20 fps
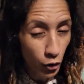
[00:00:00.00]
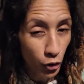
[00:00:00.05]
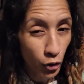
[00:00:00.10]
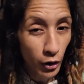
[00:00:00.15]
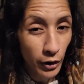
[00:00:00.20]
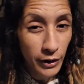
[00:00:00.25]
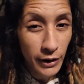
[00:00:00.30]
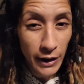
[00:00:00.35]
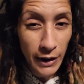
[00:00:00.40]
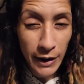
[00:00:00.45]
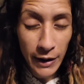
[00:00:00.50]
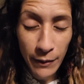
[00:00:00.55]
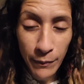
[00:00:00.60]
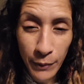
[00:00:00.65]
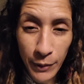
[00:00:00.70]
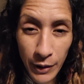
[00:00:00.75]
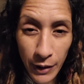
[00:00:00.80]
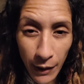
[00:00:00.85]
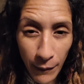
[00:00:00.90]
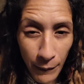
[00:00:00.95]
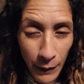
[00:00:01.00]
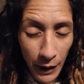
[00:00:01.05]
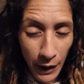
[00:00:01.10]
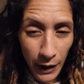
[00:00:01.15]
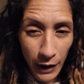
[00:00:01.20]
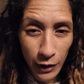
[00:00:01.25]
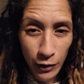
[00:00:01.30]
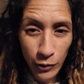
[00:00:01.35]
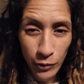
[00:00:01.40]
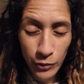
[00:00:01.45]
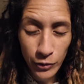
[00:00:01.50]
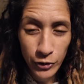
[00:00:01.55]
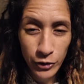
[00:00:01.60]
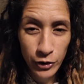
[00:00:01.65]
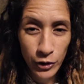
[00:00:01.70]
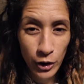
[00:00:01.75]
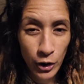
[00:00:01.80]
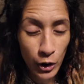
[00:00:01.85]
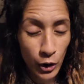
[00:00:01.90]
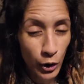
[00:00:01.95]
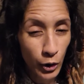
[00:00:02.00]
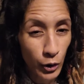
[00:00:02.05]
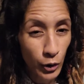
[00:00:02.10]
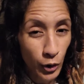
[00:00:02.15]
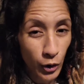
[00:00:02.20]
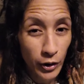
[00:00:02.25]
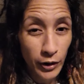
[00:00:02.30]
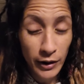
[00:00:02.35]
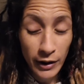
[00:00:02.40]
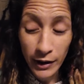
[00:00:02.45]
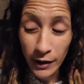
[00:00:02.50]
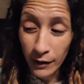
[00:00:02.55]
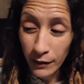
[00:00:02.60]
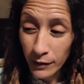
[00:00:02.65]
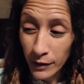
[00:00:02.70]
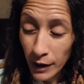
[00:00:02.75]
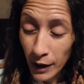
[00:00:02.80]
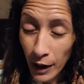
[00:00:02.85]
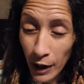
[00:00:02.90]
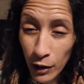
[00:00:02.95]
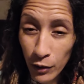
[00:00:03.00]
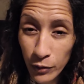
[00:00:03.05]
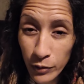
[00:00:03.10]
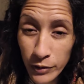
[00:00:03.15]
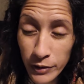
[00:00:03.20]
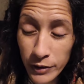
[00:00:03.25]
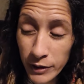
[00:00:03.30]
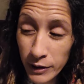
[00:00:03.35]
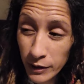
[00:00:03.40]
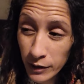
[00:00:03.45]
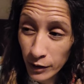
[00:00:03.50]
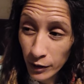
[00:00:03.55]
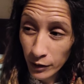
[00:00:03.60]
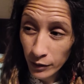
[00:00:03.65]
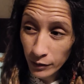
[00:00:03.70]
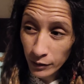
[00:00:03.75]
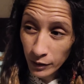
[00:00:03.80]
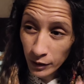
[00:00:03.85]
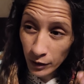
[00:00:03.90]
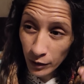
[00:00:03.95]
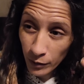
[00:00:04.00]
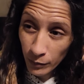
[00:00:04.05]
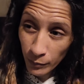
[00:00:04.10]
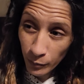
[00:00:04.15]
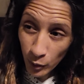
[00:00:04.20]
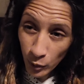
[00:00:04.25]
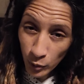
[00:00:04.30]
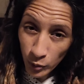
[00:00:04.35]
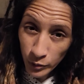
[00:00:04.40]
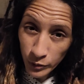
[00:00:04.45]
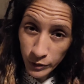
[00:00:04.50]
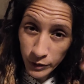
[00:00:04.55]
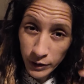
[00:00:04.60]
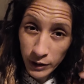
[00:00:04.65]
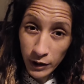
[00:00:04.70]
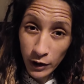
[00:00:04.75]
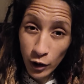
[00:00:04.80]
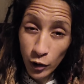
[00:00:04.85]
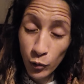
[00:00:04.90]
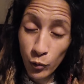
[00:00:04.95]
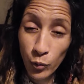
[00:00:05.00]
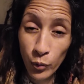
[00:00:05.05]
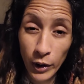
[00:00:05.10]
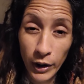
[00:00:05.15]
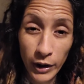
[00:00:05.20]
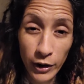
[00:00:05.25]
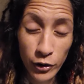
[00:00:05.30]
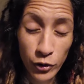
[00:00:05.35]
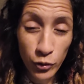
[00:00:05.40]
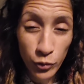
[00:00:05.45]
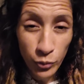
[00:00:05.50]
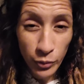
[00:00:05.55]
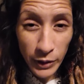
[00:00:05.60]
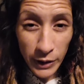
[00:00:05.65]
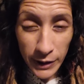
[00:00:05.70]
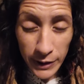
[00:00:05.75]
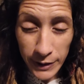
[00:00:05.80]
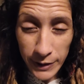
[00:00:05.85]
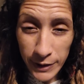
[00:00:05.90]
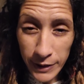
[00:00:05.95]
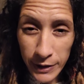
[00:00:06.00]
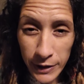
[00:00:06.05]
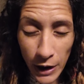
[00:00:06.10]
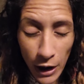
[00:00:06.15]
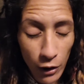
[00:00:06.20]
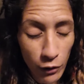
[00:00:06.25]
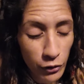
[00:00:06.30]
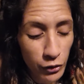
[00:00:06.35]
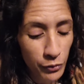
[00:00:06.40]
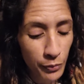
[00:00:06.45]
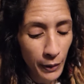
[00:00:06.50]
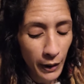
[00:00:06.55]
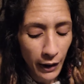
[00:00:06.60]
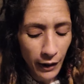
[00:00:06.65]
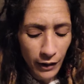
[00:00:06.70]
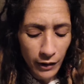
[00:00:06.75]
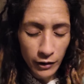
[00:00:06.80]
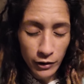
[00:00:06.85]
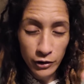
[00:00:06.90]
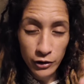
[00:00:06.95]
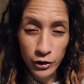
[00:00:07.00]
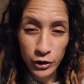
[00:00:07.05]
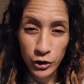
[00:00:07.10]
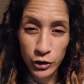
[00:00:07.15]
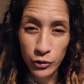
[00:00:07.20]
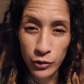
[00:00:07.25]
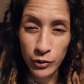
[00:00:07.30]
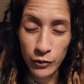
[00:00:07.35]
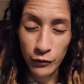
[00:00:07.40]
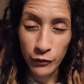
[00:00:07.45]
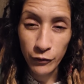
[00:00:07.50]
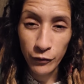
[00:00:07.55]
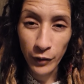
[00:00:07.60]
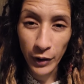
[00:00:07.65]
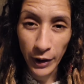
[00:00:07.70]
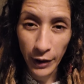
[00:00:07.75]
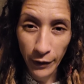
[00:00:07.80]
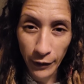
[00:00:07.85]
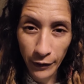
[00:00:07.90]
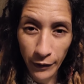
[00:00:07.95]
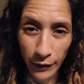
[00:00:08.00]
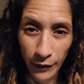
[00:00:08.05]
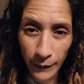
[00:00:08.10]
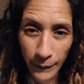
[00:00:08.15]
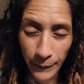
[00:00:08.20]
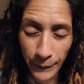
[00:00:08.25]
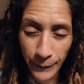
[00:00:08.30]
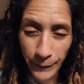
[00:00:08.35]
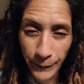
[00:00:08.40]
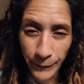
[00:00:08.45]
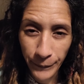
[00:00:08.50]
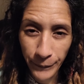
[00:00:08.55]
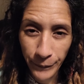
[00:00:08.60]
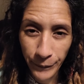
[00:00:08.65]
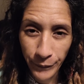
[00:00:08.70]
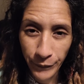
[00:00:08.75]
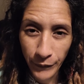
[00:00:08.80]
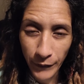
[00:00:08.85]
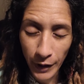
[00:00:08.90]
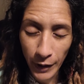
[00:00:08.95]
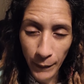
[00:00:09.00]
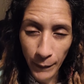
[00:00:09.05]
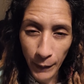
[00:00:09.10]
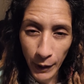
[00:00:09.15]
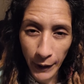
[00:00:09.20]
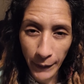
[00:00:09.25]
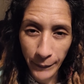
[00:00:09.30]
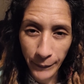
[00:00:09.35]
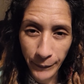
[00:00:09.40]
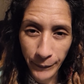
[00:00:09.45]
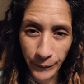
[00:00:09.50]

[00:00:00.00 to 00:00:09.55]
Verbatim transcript: Lord, they're nipping at my ankles. Lord, they got their arrows and their, their bows ready to release these arrows, but I got the shield of faith. Amen.